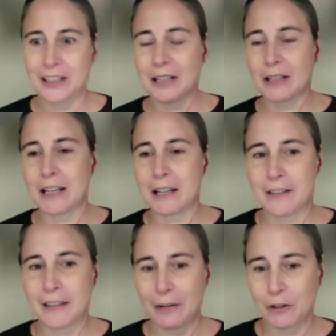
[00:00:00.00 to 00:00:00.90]

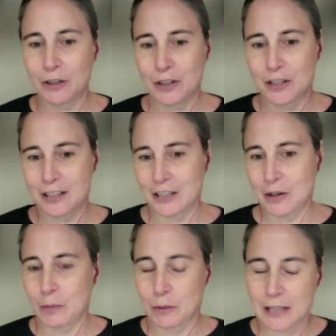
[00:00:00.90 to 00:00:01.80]
And they were just, you know,
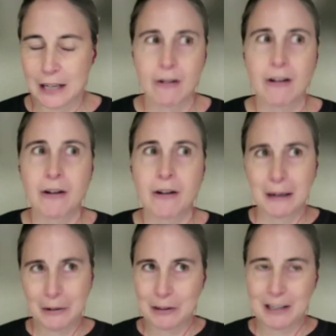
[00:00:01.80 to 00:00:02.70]
it was like, oh my
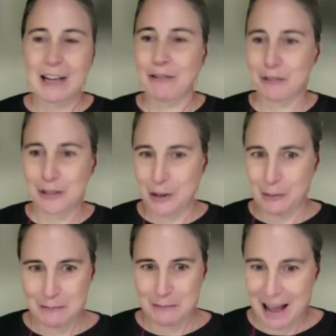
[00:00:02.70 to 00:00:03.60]
God, life is
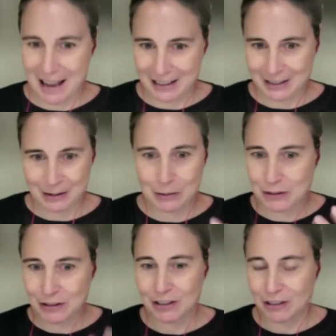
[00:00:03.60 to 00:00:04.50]
coming back. So it
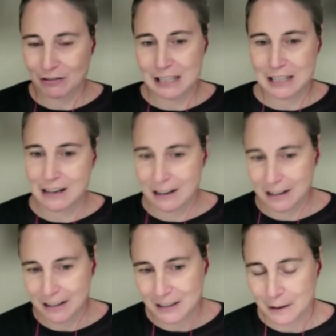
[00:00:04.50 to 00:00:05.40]
was just really
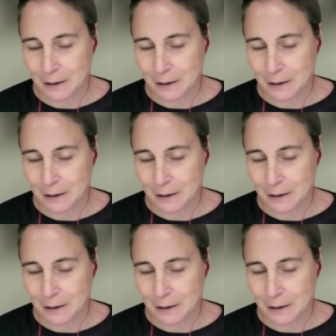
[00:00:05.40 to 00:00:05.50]
nice.